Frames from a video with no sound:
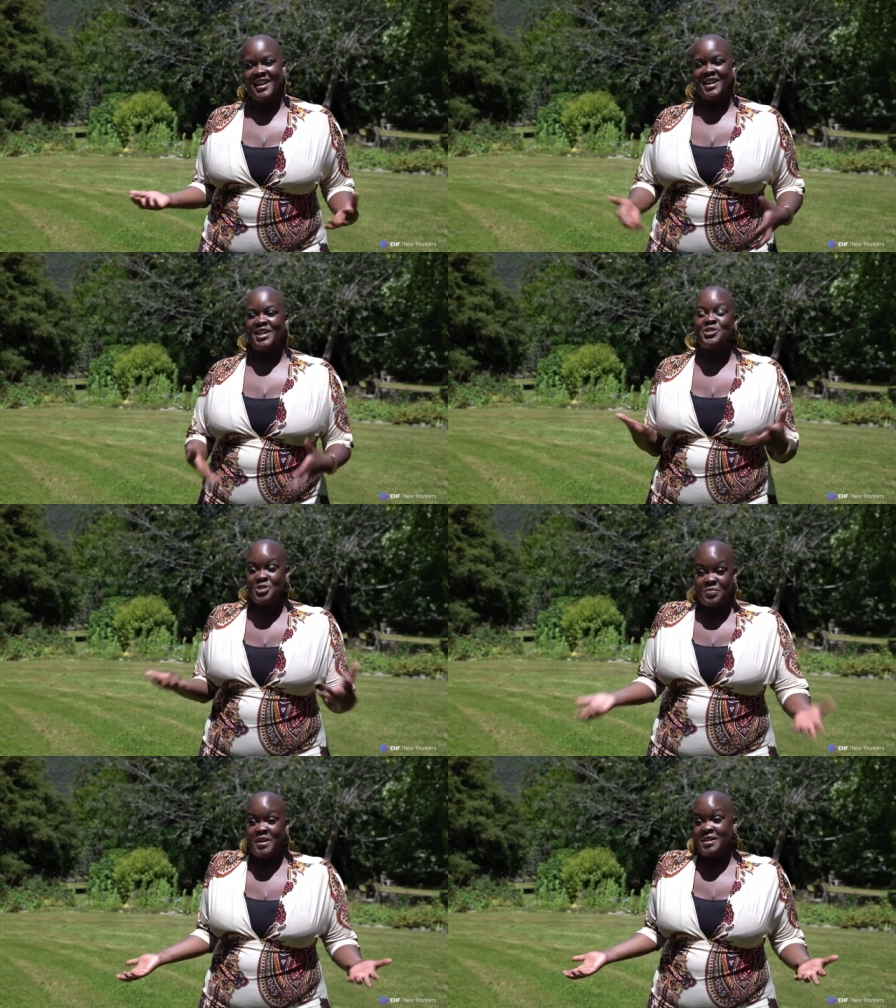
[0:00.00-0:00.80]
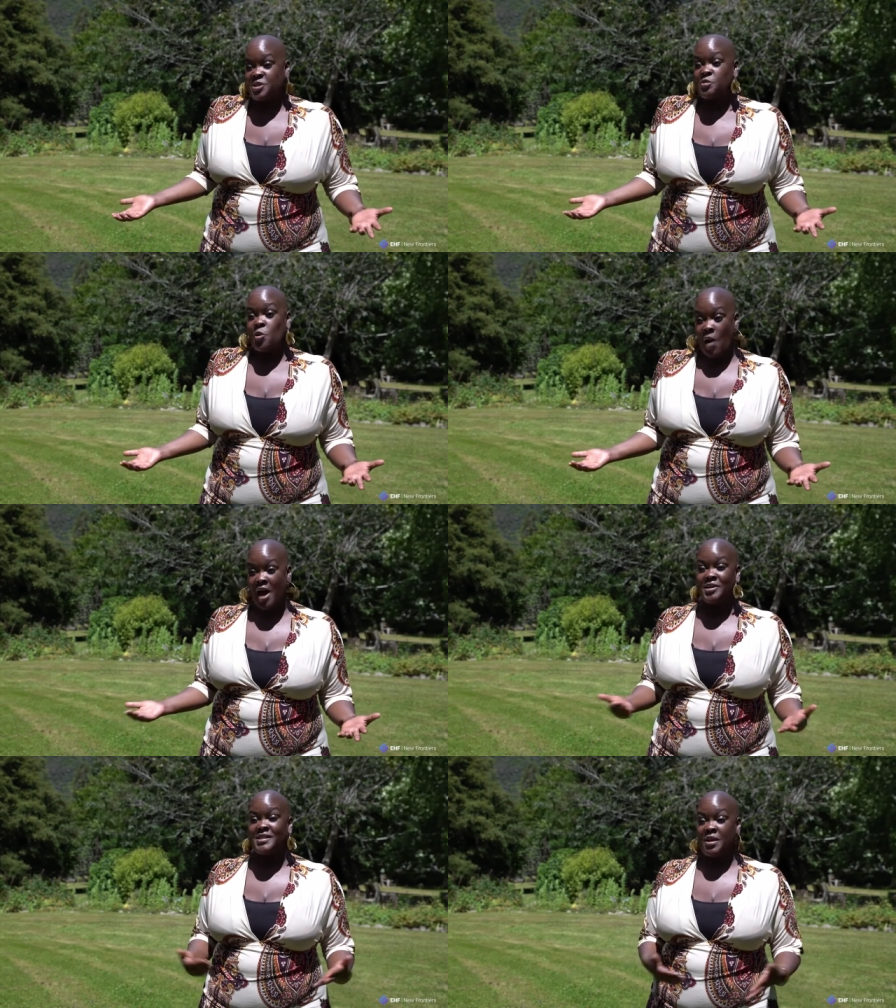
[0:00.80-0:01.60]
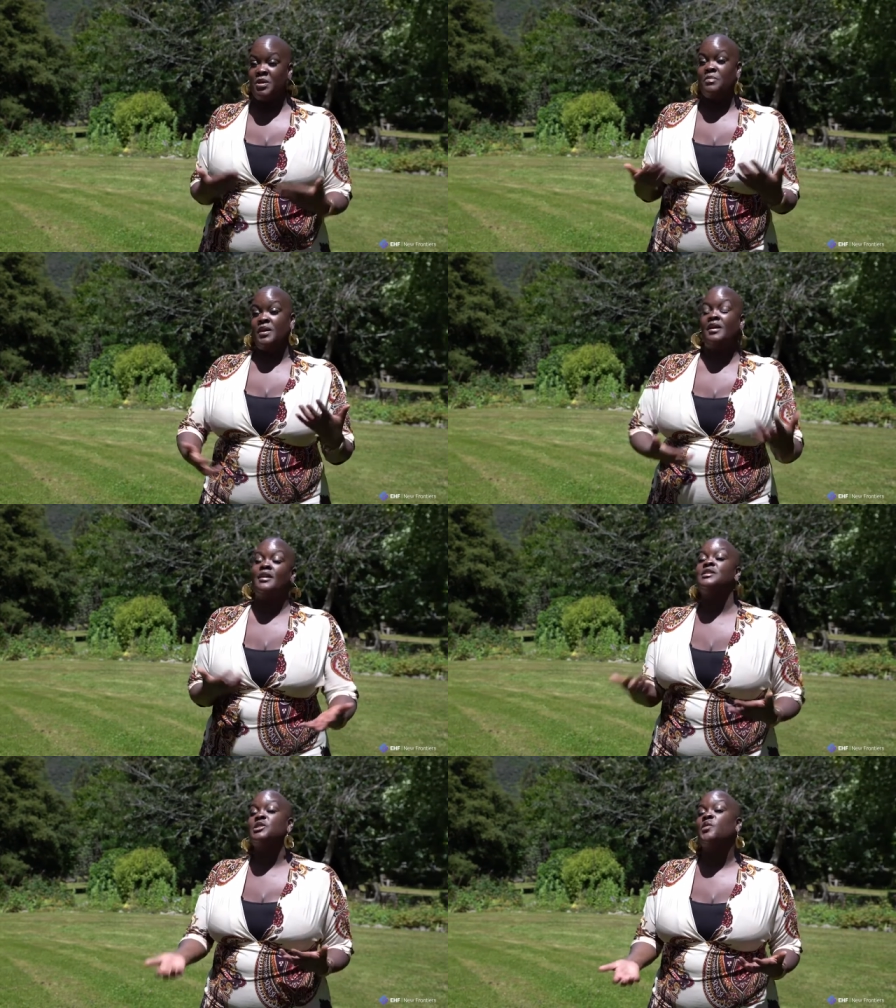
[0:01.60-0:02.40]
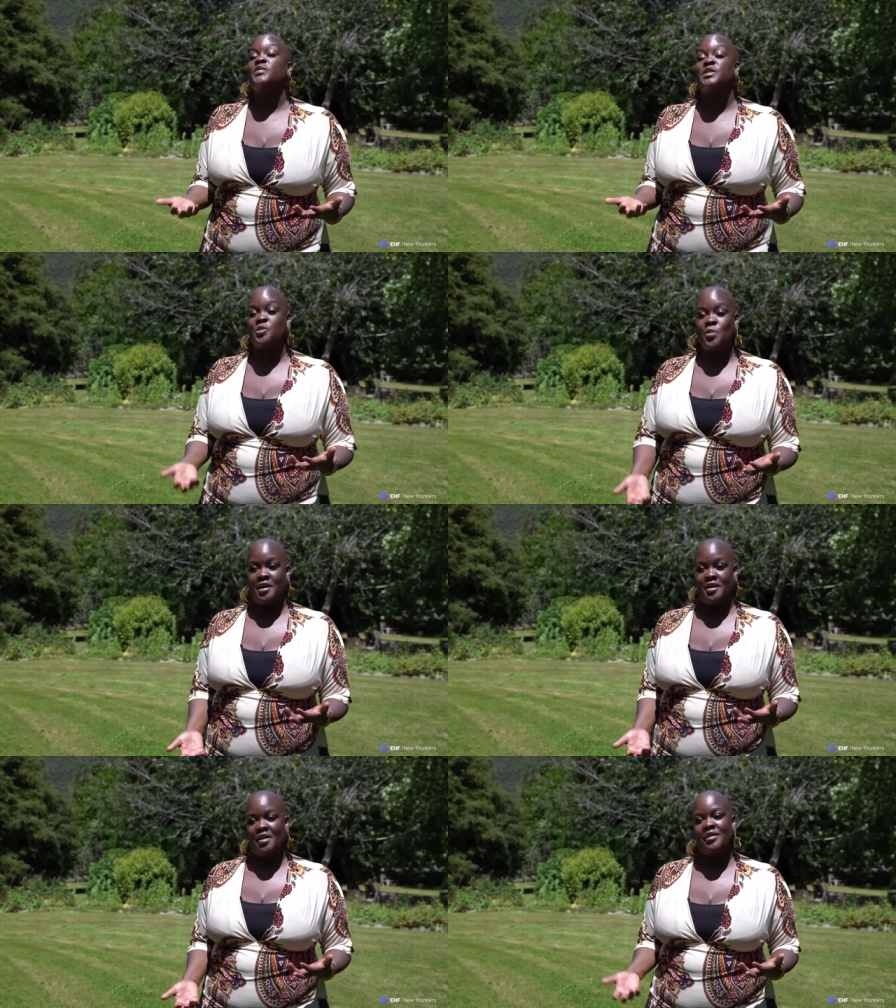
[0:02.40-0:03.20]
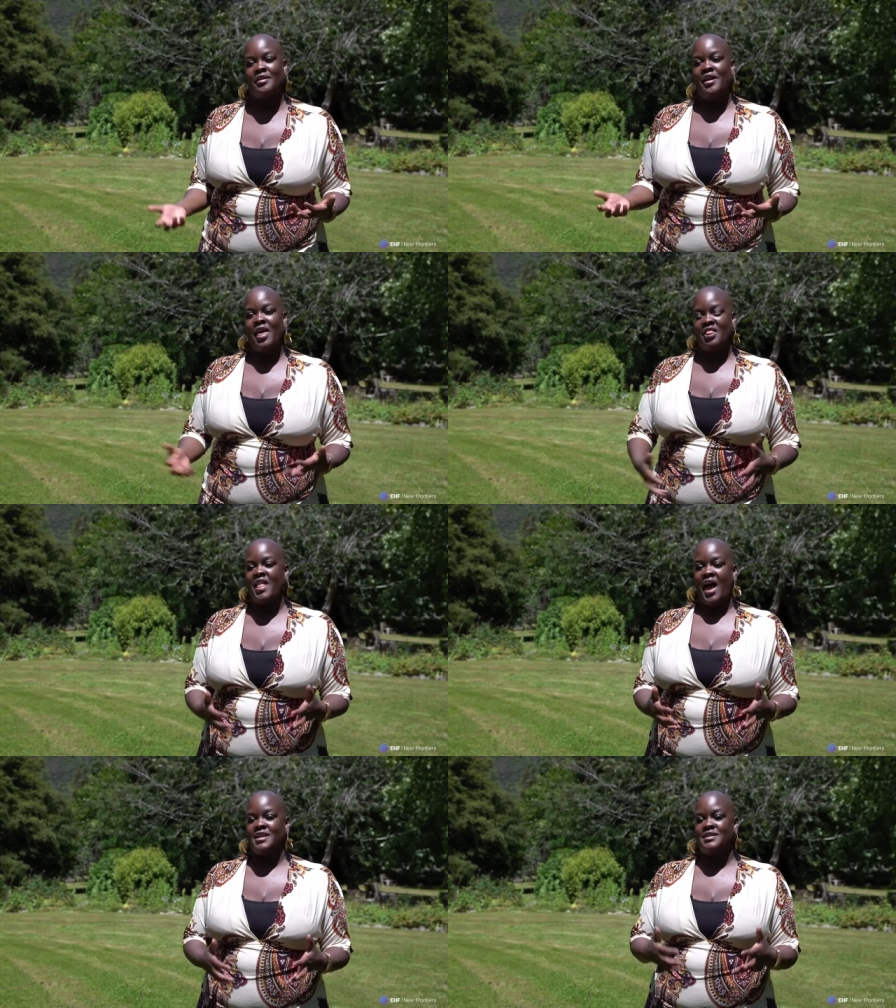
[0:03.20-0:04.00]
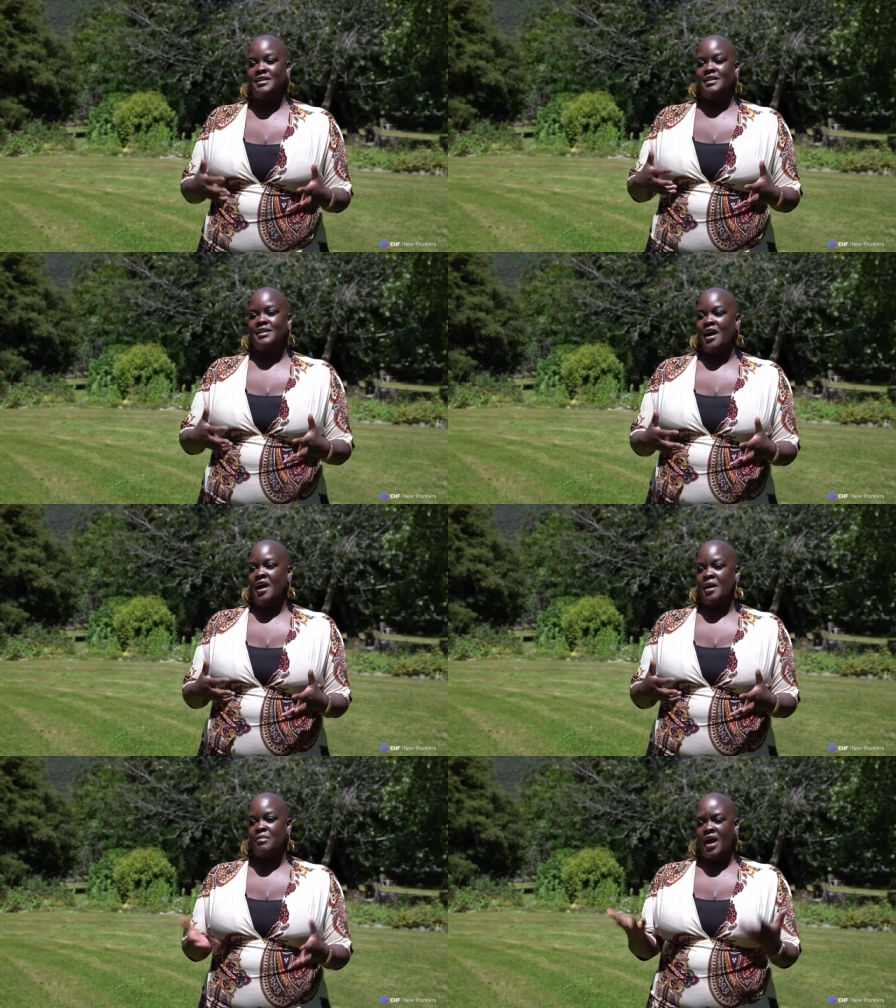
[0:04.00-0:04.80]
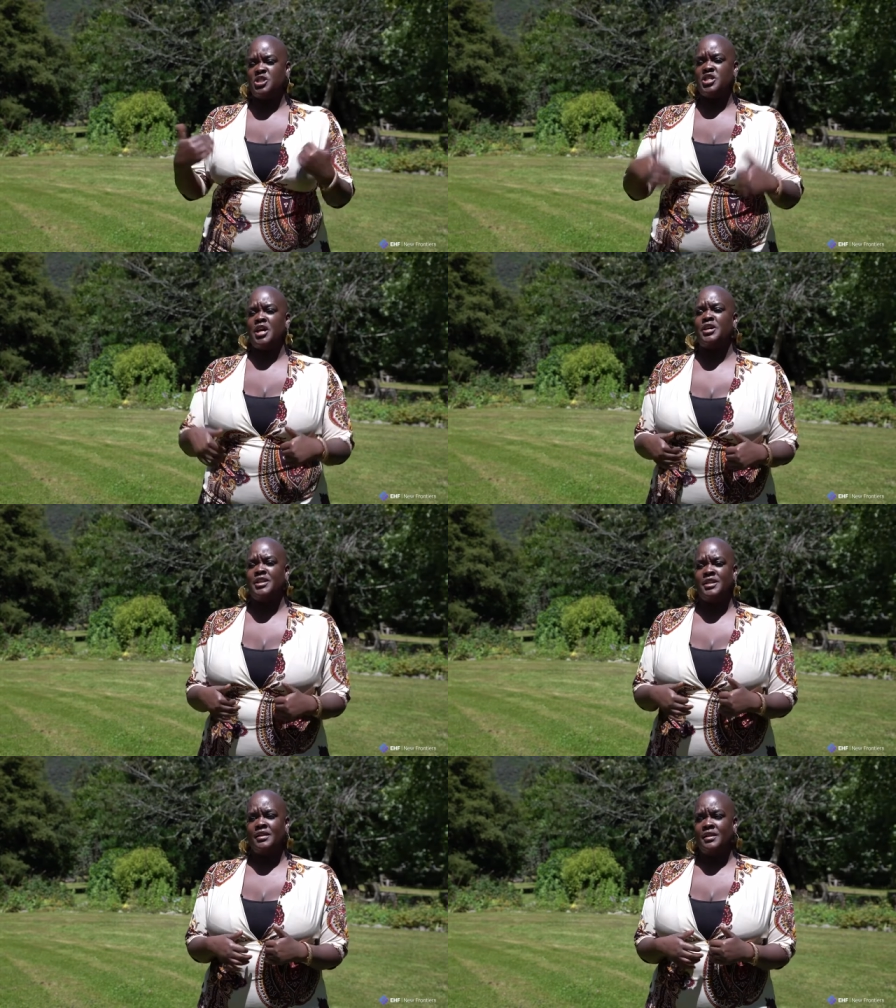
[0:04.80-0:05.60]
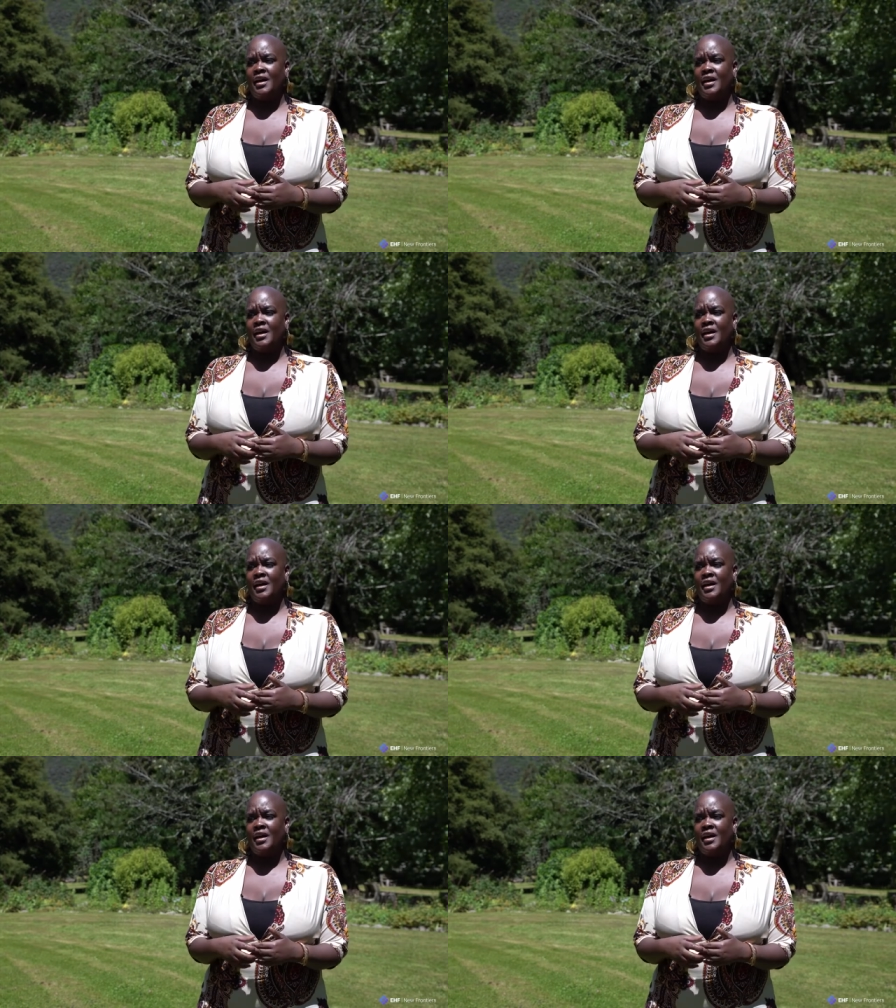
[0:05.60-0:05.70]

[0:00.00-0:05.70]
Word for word: And interdependence requires that we be in service to one another. That um, I shared.